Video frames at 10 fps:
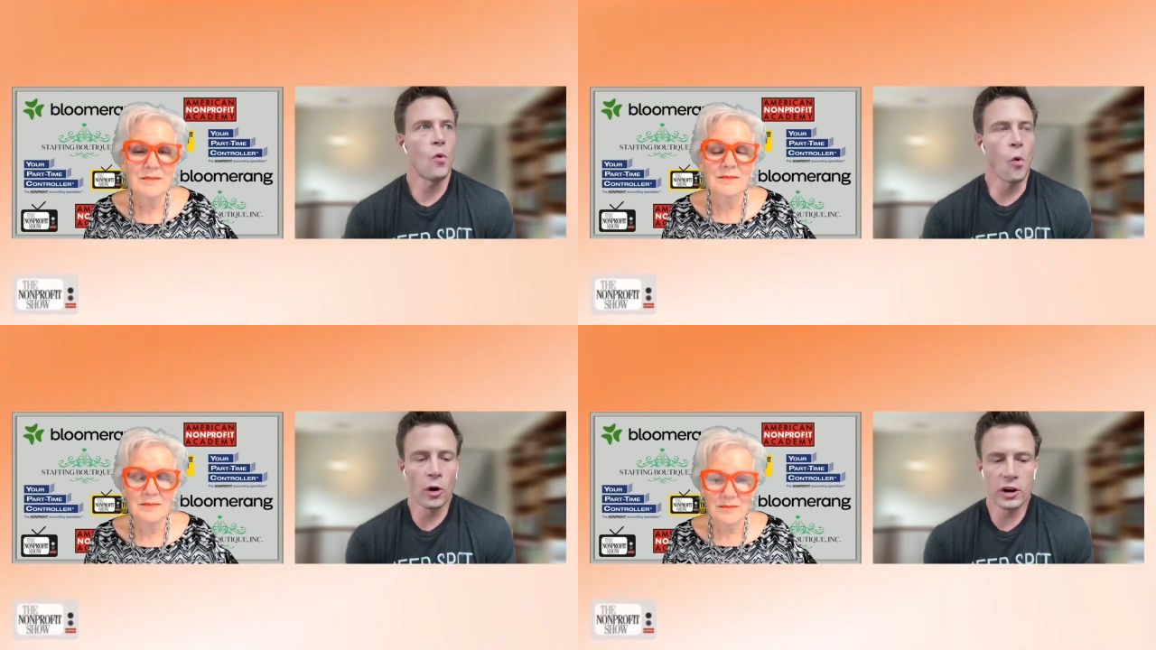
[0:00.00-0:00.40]

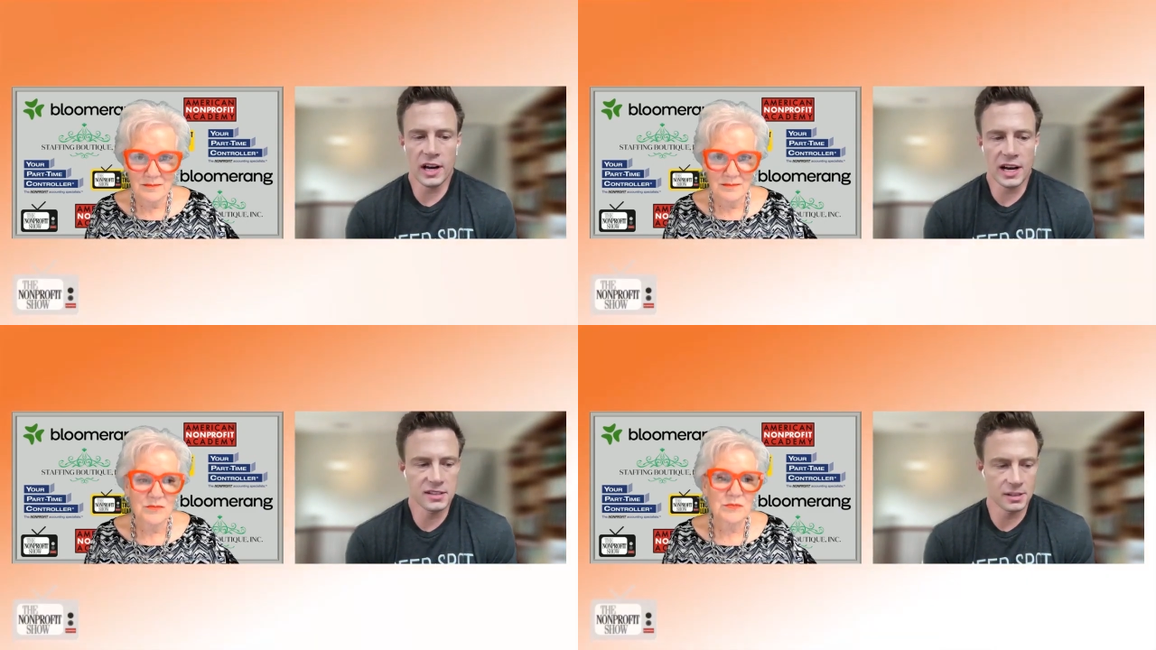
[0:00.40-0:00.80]

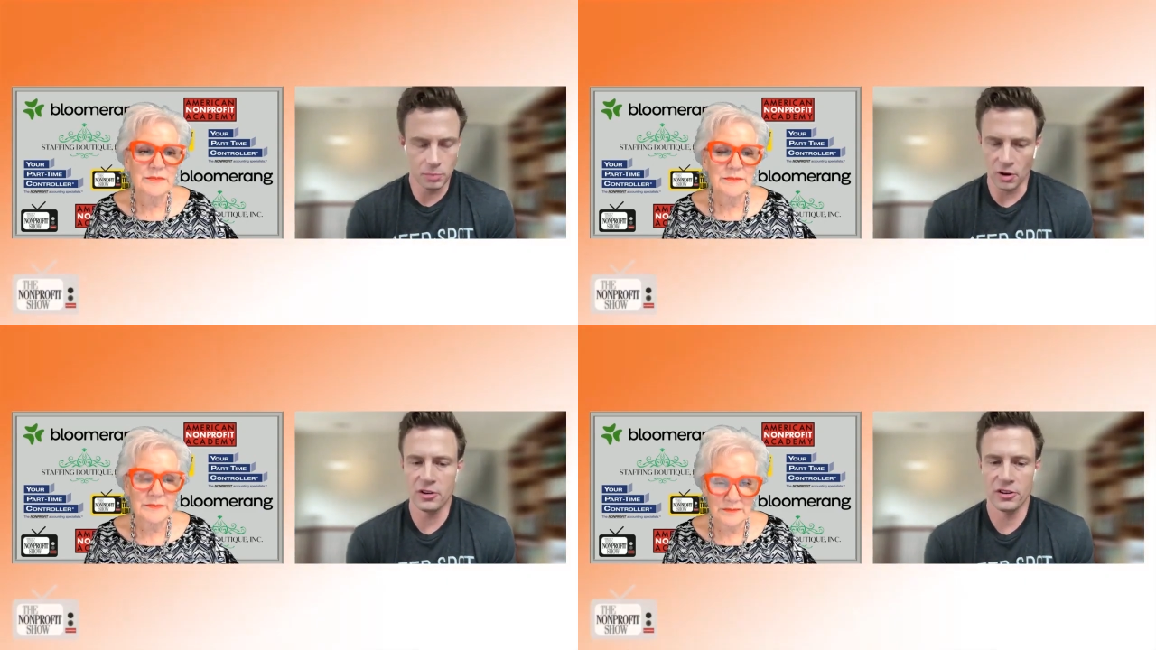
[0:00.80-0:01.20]
Speaker 1: organizing
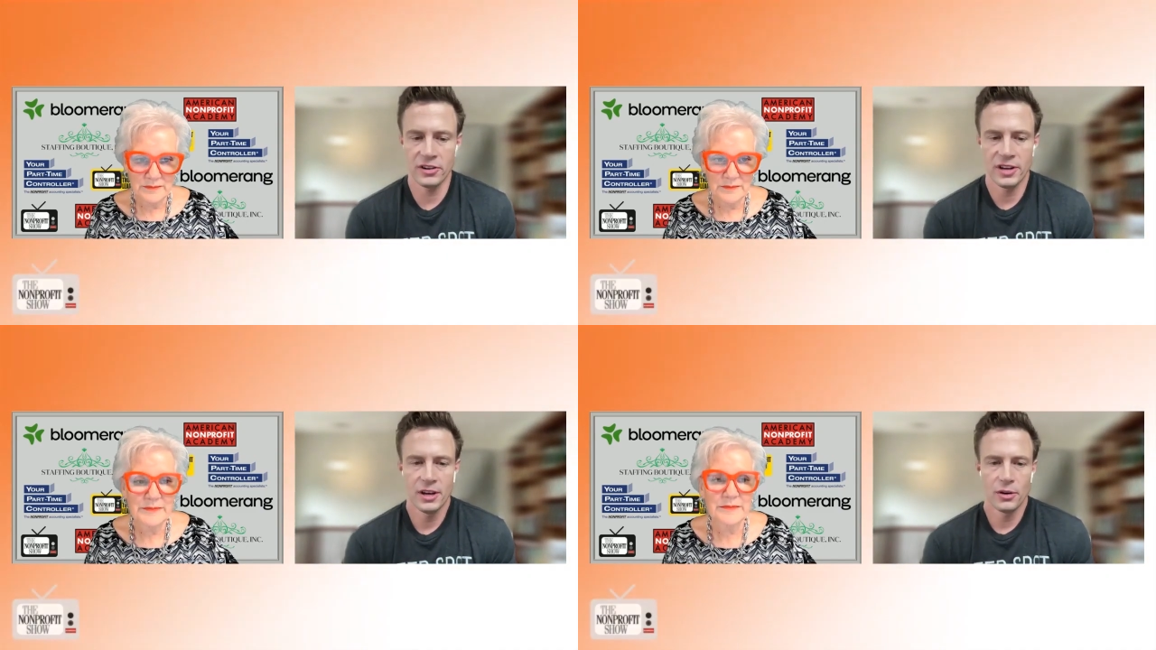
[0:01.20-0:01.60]

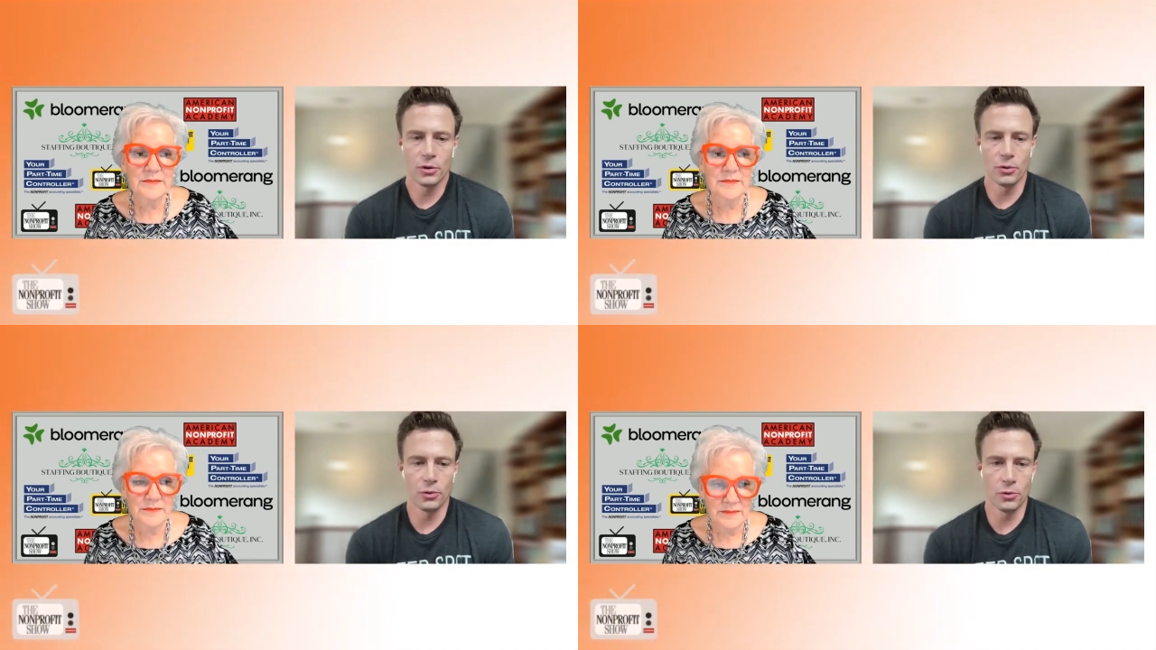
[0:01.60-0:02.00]
partner
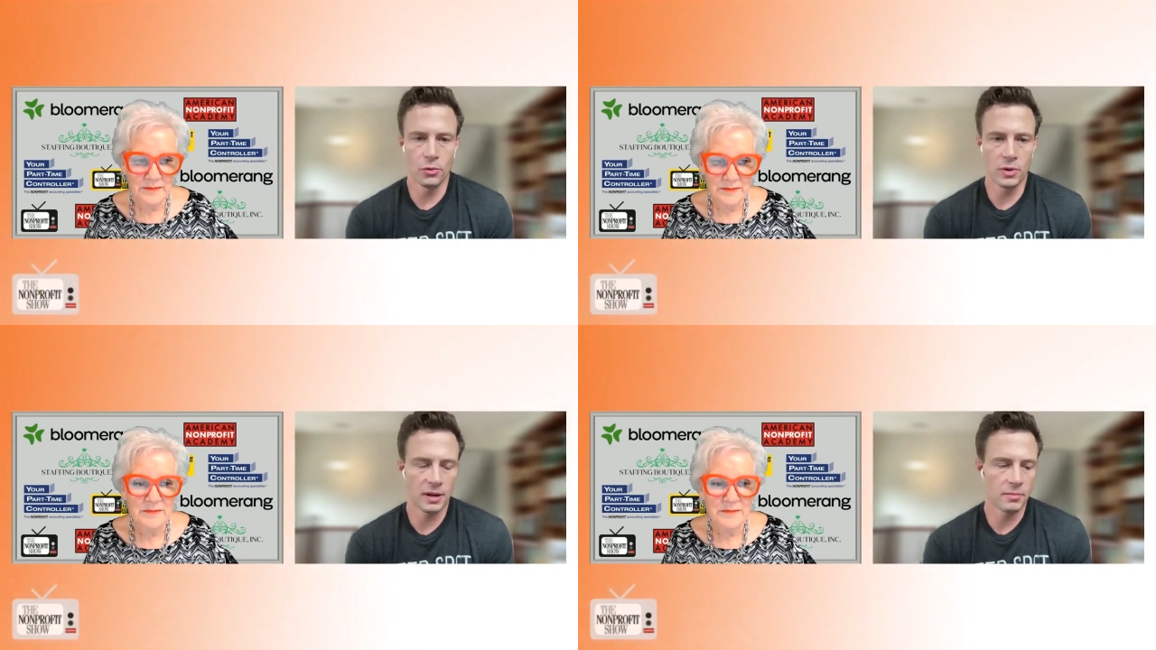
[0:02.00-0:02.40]
who